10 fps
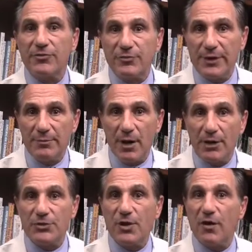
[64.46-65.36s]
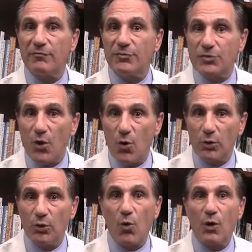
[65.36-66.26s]
3 months of
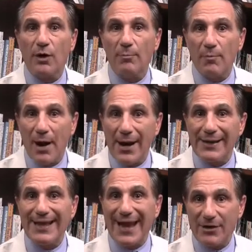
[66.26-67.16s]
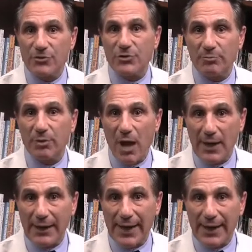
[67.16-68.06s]
total or combined androgen
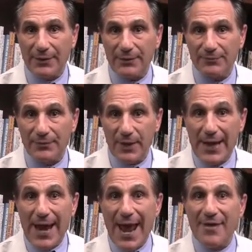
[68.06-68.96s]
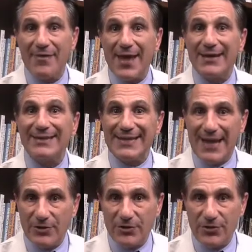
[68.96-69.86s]
blockade. And then at
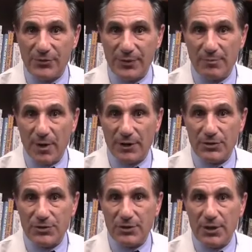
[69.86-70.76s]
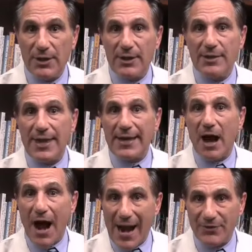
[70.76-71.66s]
the end of 3 months, they
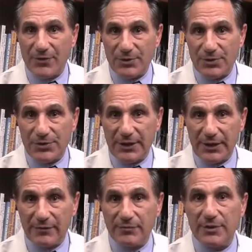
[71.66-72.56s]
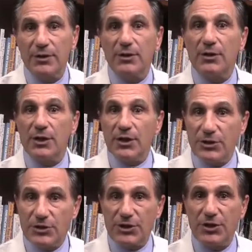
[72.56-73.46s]
either received
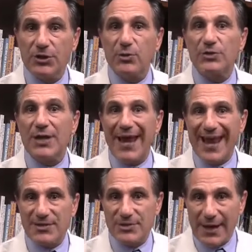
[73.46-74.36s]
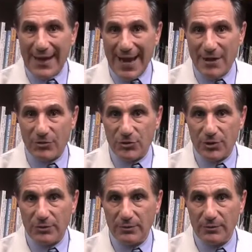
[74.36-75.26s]
continuous anti-androgen